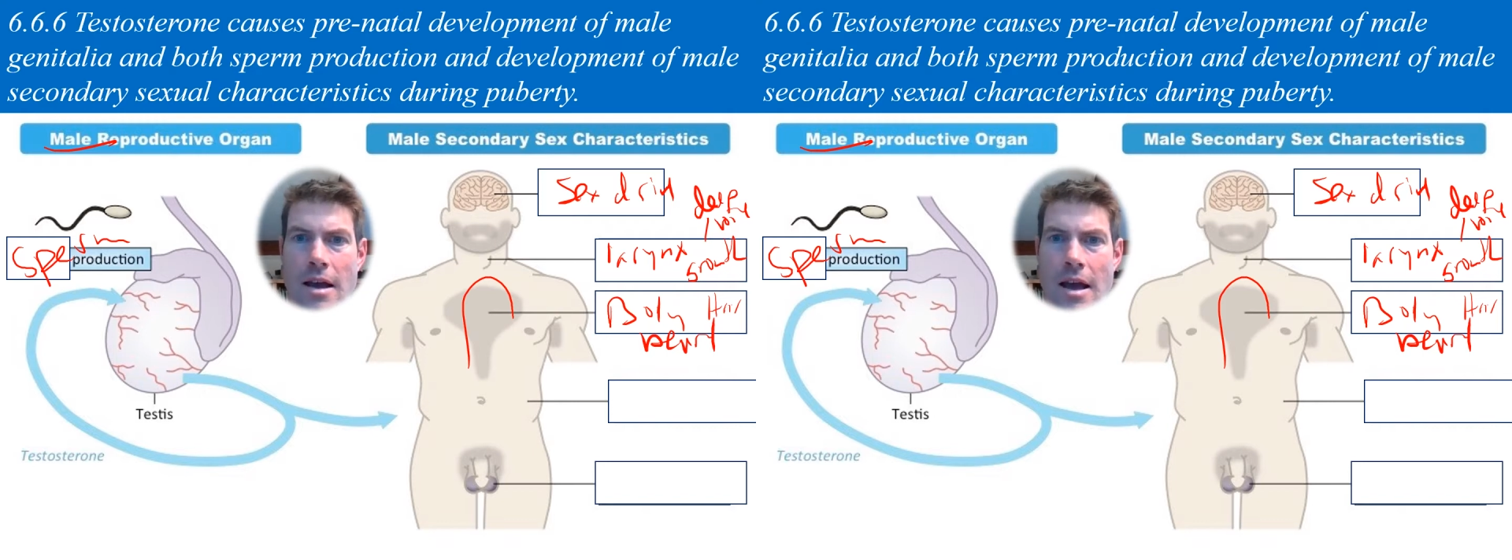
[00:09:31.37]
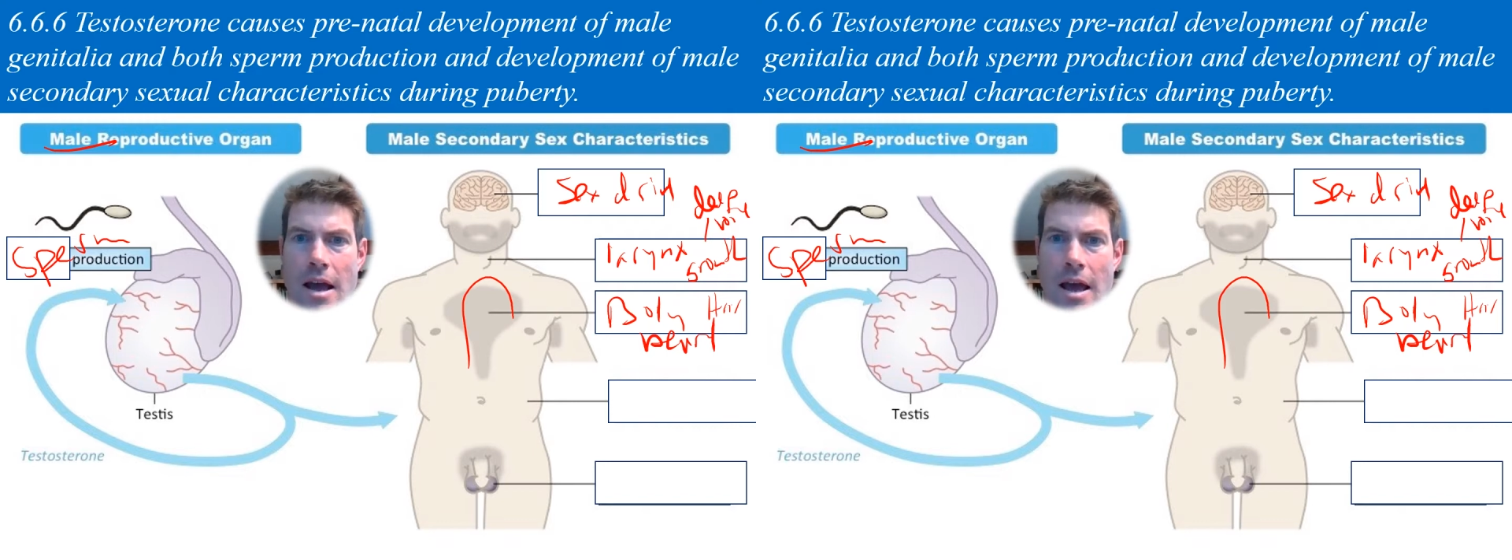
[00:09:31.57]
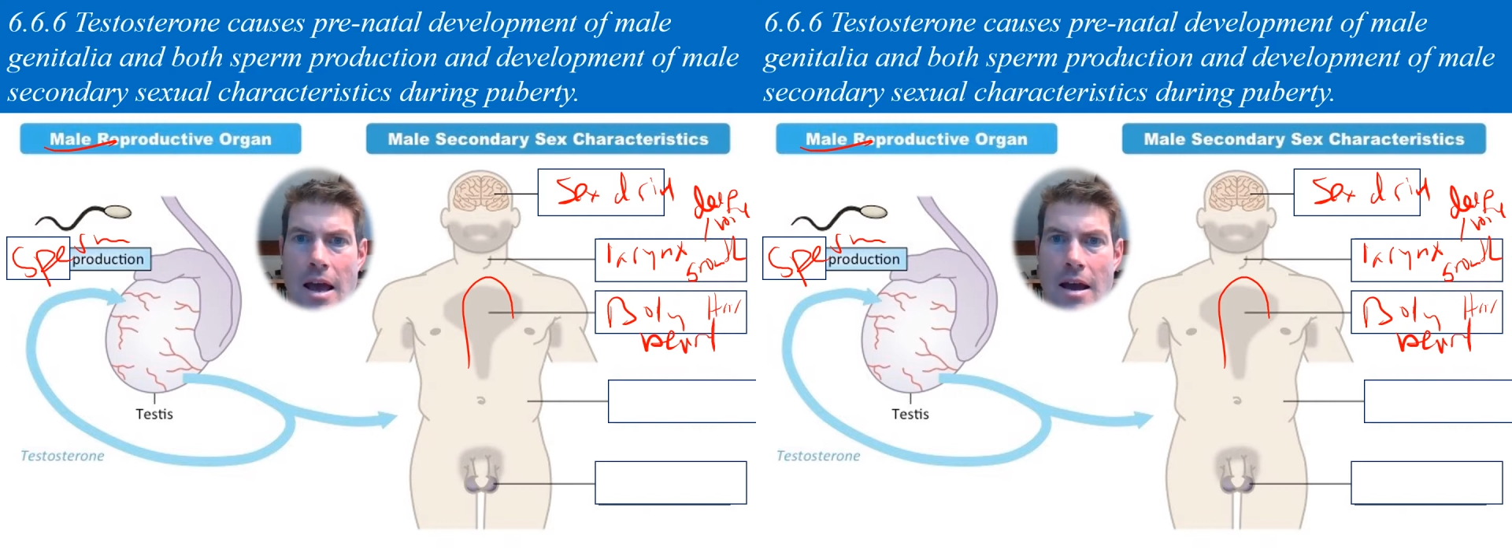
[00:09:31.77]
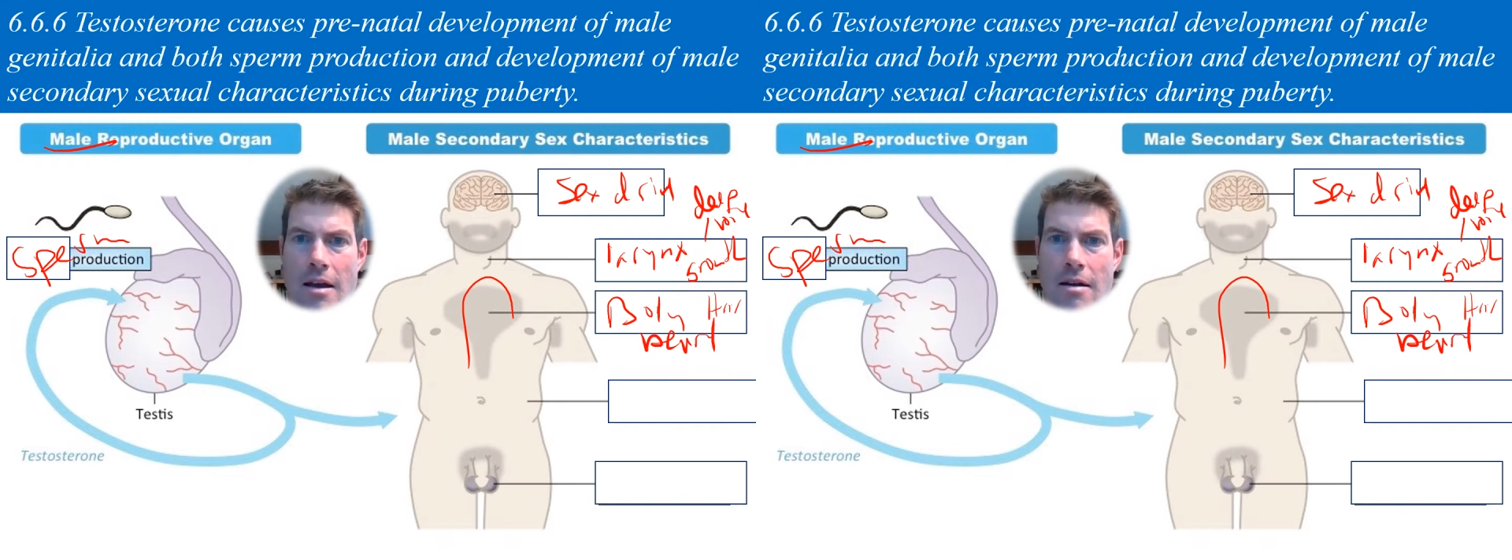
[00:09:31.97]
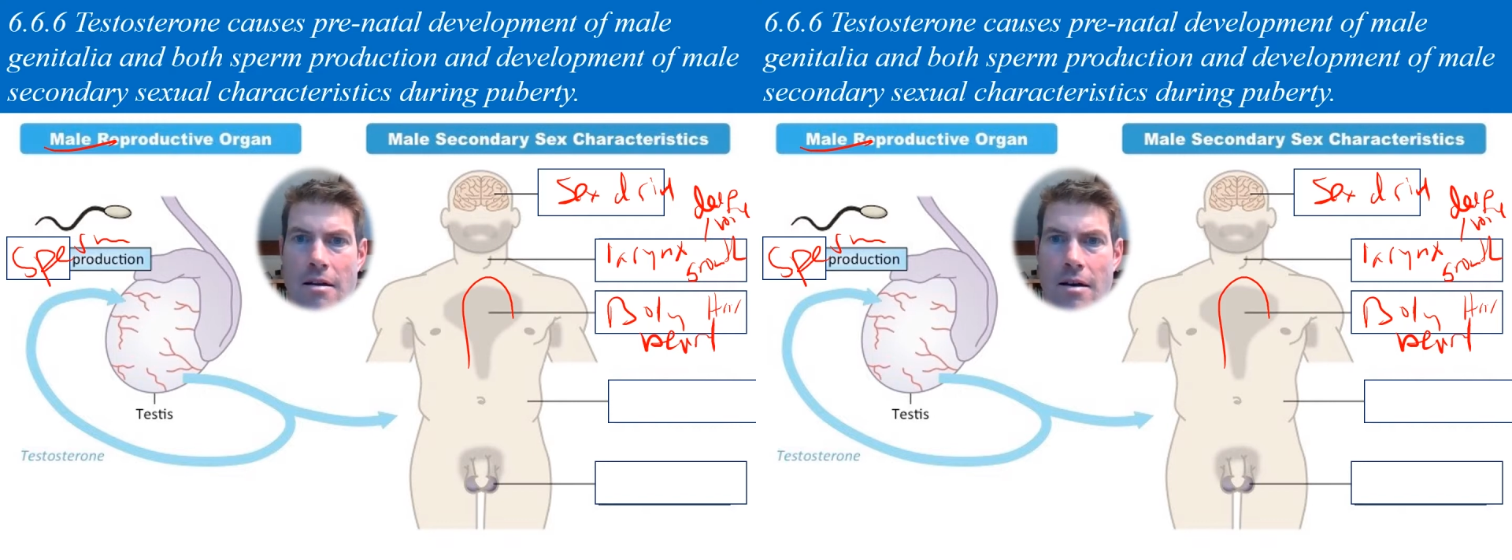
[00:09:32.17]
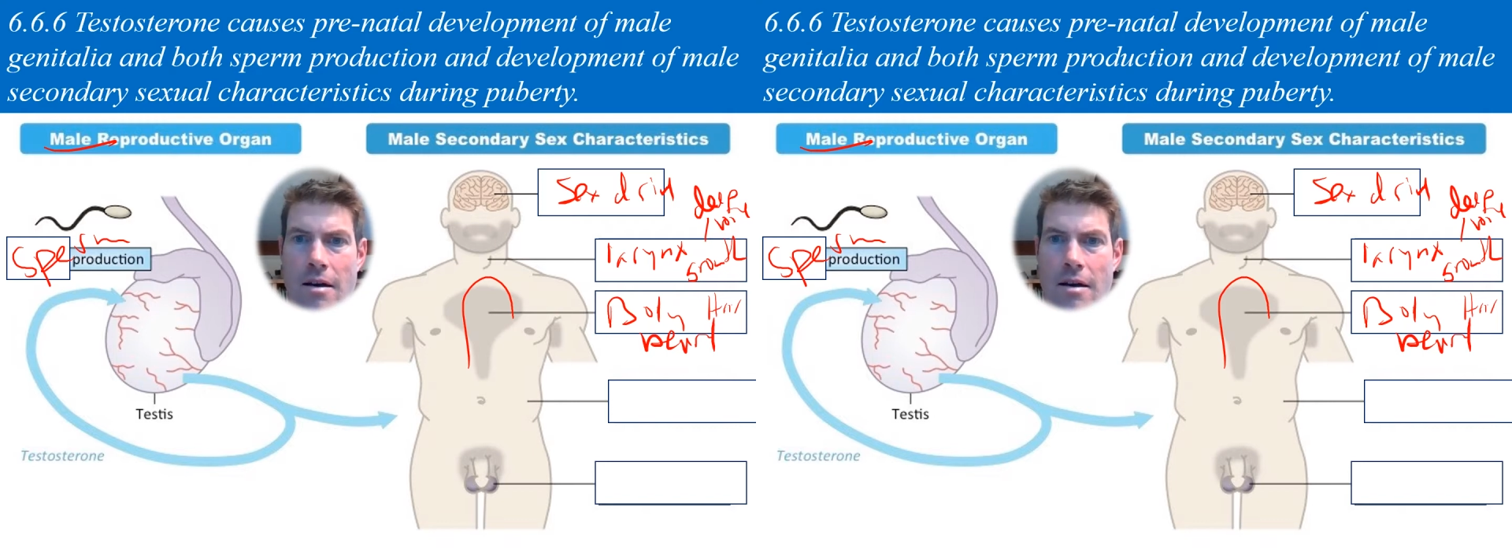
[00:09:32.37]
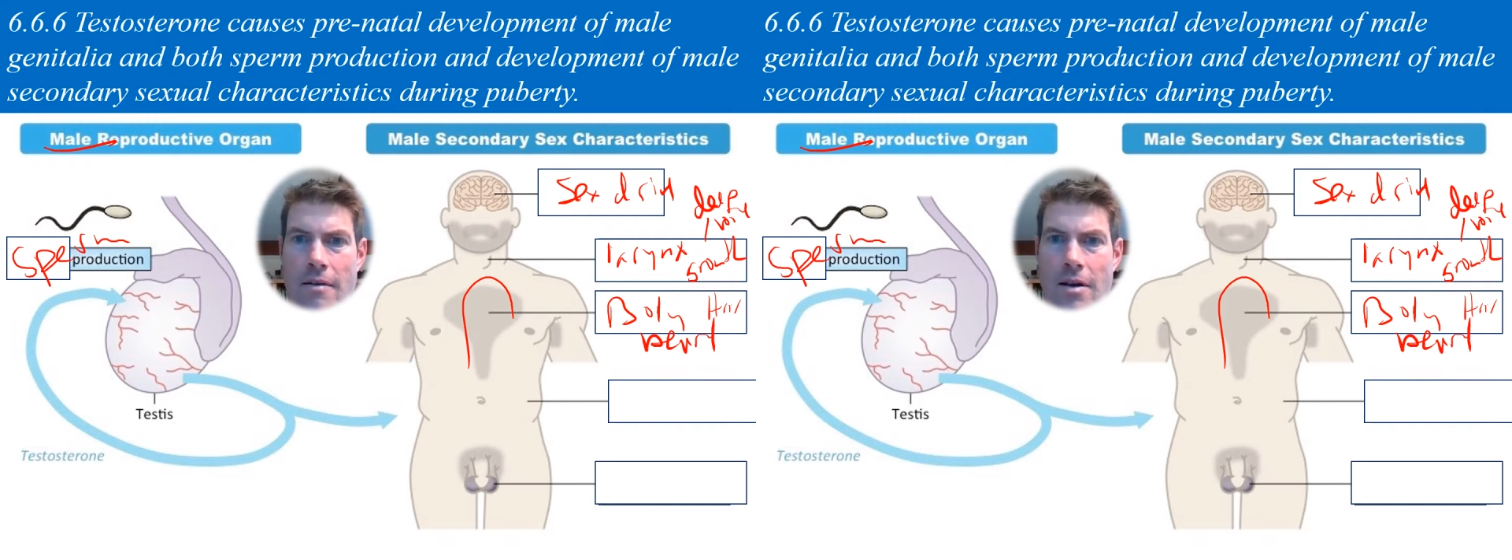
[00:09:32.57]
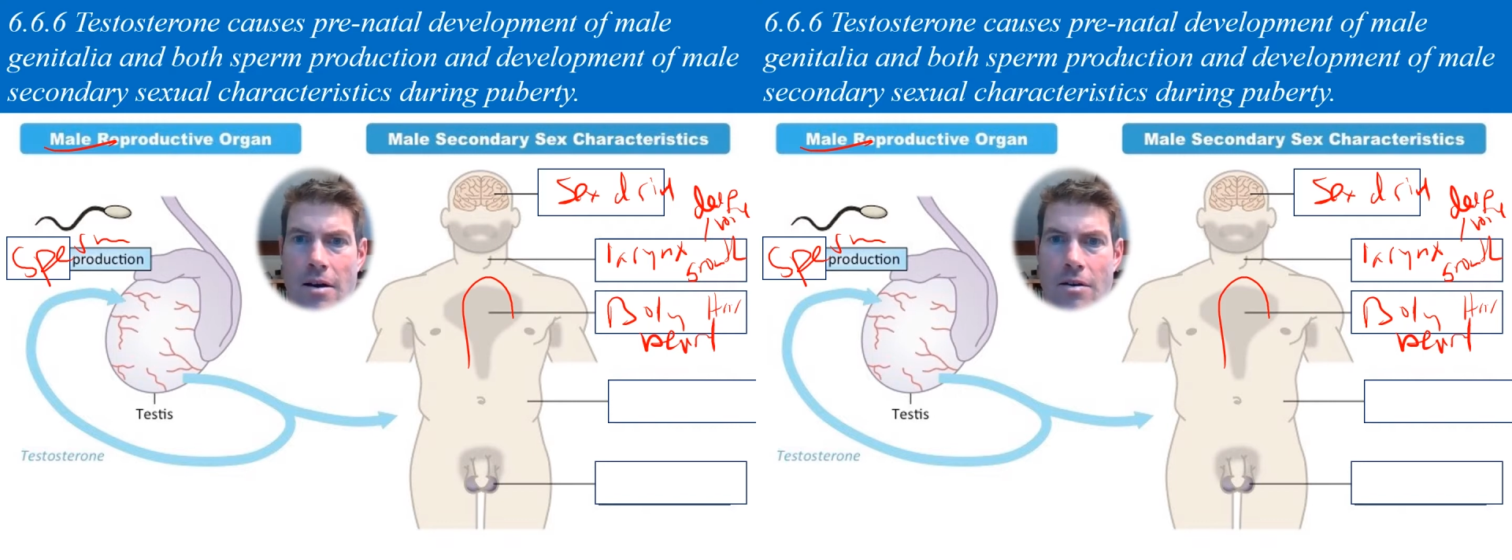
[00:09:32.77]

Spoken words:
and here